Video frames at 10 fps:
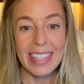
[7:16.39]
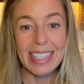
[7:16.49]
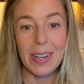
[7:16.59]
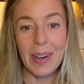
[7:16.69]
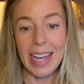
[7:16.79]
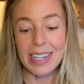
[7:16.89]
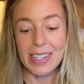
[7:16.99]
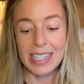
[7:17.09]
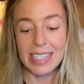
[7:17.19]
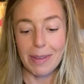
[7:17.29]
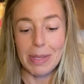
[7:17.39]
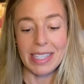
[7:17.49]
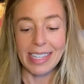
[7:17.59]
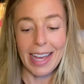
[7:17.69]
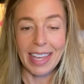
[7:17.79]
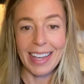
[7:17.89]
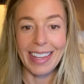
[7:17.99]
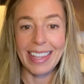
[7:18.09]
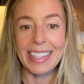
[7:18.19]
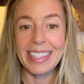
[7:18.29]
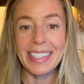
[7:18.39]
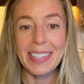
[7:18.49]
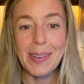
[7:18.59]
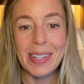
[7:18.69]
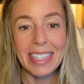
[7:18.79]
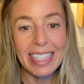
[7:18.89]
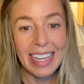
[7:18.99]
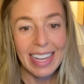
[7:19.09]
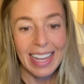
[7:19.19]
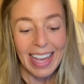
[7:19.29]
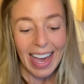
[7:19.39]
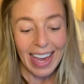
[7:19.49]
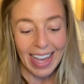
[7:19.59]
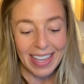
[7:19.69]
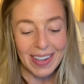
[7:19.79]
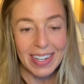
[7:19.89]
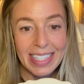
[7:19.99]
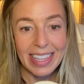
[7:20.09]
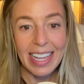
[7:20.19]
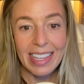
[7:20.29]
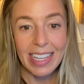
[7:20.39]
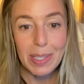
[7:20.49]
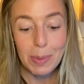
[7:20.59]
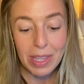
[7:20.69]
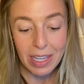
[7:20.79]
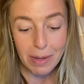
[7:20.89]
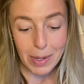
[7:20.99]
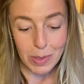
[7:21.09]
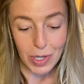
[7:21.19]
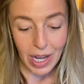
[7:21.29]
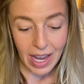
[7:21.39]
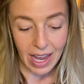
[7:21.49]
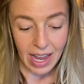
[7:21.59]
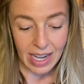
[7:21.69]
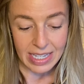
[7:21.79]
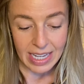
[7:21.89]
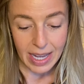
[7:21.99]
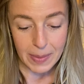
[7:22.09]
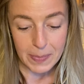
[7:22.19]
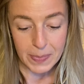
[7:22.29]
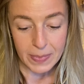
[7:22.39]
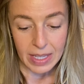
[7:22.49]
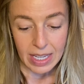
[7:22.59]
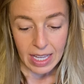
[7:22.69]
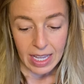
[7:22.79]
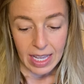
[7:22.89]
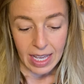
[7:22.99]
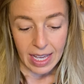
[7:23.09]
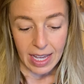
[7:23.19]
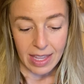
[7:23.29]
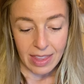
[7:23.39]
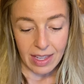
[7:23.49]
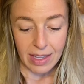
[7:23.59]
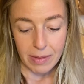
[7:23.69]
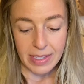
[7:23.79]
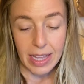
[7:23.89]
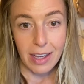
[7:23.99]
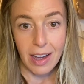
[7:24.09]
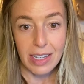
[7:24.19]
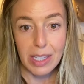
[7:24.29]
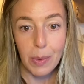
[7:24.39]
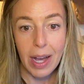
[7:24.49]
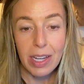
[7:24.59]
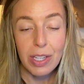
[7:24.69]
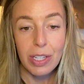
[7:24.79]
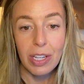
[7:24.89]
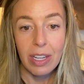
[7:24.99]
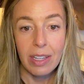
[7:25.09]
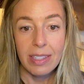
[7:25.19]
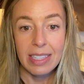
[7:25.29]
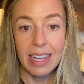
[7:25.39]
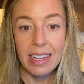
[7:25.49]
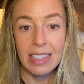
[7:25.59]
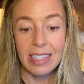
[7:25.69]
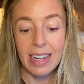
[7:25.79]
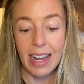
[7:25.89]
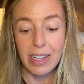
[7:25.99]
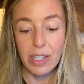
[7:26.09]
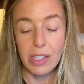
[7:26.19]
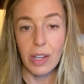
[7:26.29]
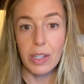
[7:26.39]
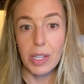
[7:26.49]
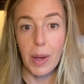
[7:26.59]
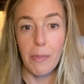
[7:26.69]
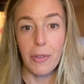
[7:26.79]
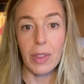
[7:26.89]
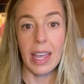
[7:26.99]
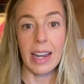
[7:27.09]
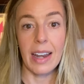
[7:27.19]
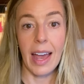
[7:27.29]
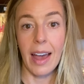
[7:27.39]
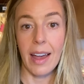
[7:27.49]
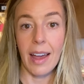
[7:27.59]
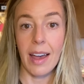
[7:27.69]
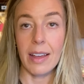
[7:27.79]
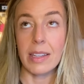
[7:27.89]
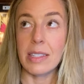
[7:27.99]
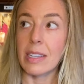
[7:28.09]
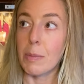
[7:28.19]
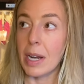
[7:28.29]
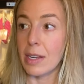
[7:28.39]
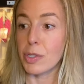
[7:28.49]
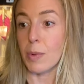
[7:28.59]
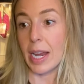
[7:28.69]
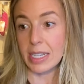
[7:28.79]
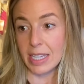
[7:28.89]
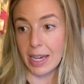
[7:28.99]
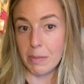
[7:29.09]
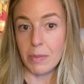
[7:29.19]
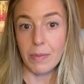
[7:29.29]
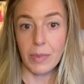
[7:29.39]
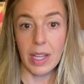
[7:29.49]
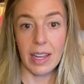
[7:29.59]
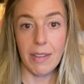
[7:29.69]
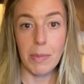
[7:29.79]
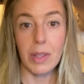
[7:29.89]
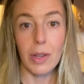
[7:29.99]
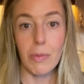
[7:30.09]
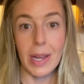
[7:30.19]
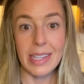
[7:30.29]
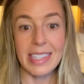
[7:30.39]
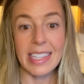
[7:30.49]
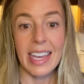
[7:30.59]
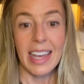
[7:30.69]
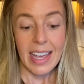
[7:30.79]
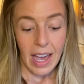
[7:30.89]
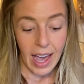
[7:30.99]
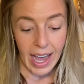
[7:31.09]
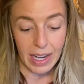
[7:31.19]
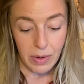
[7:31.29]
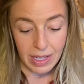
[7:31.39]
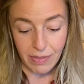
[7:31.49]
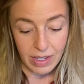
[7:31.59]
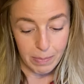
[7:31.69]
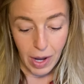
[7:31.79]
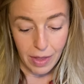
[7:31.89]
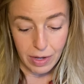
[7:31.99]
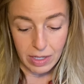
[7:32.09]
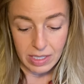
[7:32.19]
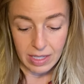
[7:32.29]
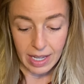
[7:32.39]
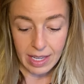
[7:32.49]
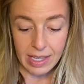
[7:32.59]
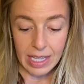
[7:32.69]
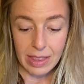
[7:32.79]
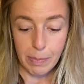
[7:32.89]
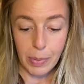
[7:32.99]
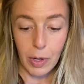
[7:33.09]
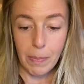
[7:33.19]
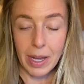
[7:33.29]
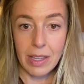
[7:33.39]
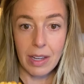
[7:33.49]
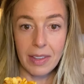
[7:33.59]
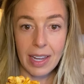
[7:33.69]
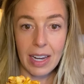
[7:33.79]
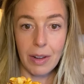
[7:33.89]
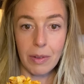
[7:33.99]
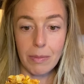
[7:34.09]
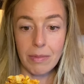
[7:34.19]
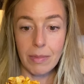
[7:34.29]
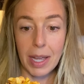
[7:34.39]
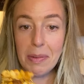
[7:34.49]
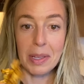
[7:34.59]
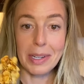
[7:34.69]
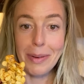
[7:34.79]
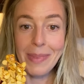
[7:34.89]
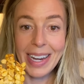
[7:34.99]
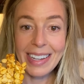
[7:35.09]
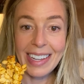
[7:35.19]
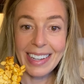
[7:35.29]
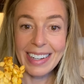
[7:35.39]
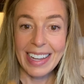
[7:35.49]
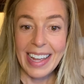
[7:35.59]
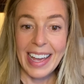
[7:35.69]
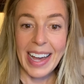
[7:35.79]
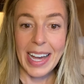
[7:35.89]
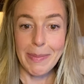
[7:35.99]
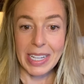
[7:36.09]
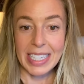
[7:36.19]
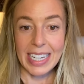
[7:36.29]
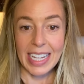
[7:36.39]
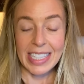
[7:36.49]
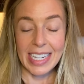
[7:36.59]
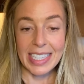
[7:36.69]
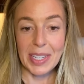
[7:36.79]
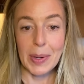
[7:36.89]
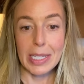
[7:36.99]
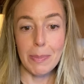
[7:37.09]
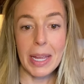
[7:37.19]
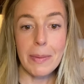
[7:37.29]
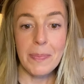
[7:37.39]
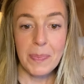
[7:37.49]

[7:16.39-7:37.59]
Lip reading: So I've been snacking on these, as you can see. I cooked these were the kabocha and the delicata squash seeds, and I just cooked them for like I drained them, kind of gave them a little rinse. I don't even bother to like get the pulp out of there. Like I really don't mind it because it gets nice and crispy.